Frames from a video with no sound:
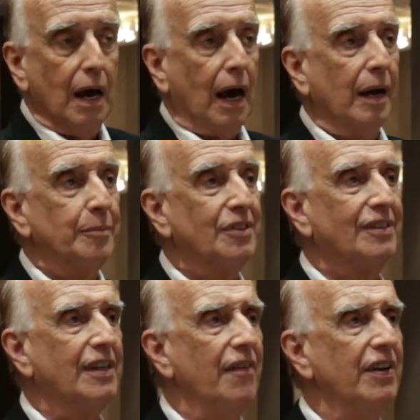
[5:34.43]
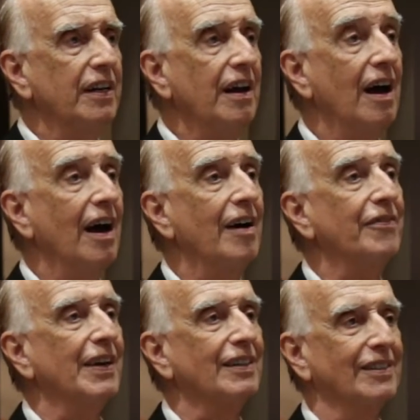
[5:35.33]
"I'm
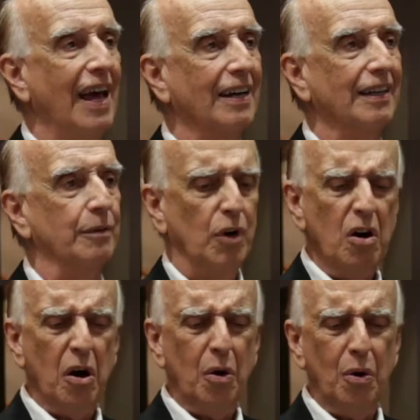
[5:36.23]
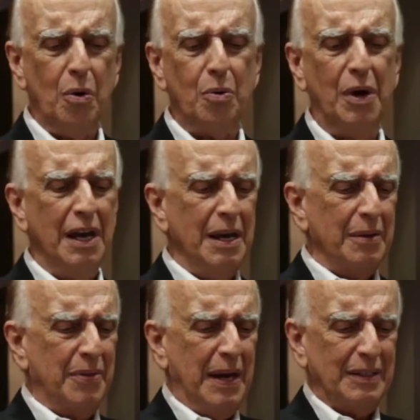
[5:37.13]
7.5 exactly." "Oh,
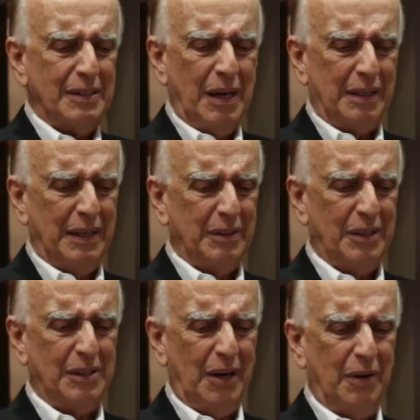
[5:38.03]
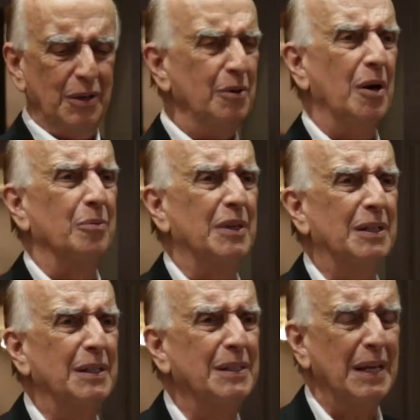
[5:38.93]
that's not necessary. You don't need
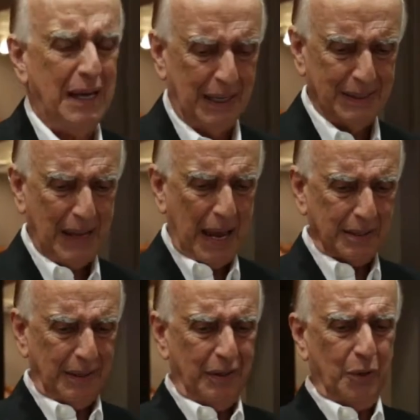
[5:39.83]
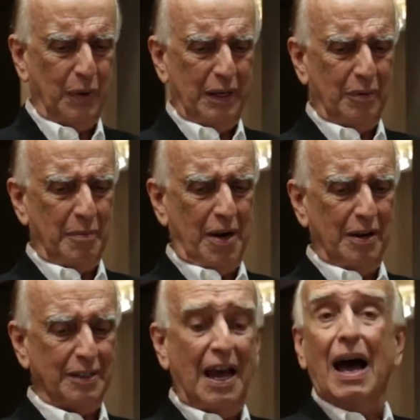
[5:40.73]
to say exactly," the Queen
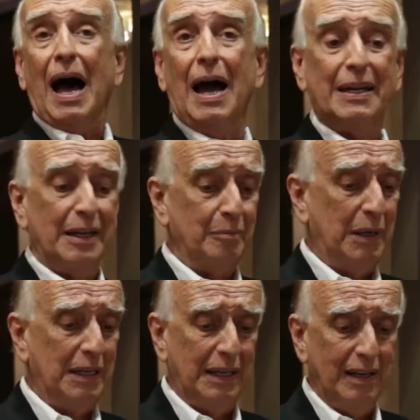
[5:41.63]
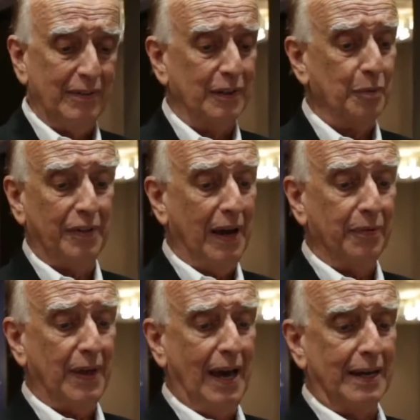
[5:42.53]
remarked. "I can believe it
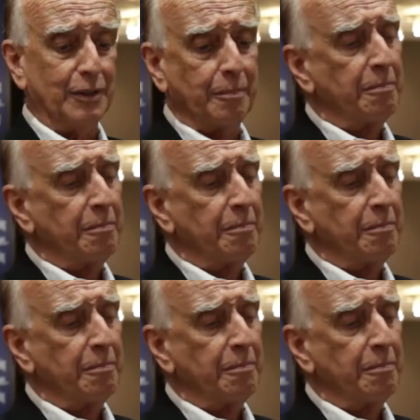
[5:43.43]
without that.